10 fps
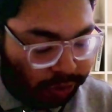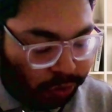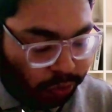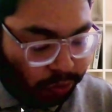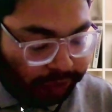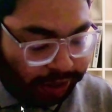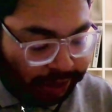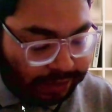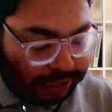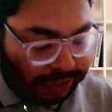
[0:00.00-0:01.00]
covariance
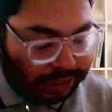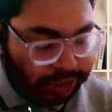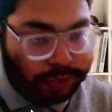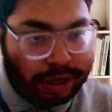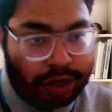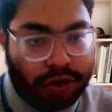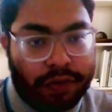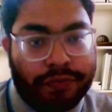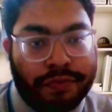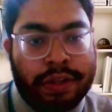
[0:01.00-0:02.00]
has a unit of
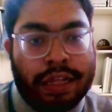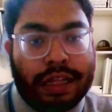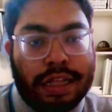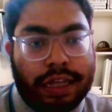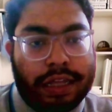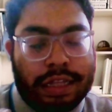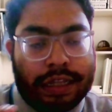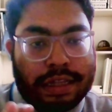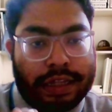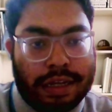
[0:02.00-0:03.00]
the
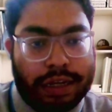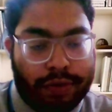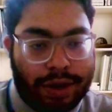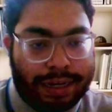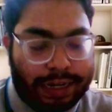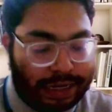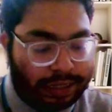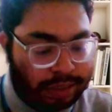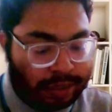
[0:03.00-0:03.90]
quantities.